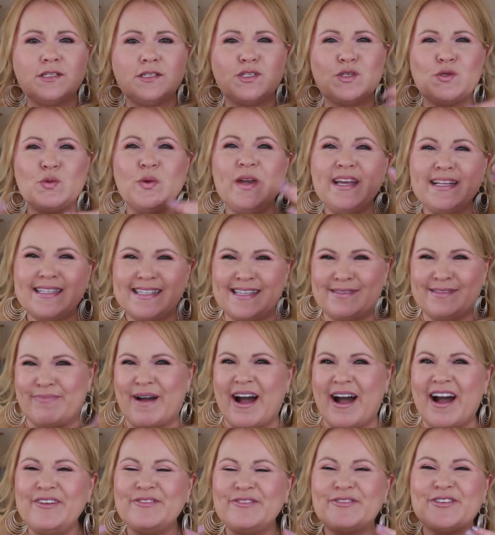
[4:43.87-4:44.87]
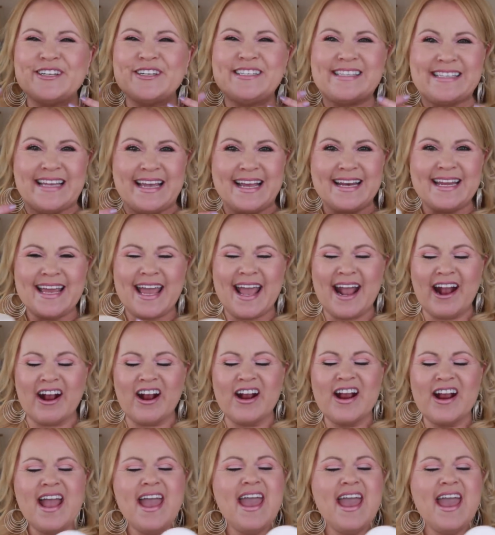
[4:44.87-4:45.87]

sweet spot for skincare.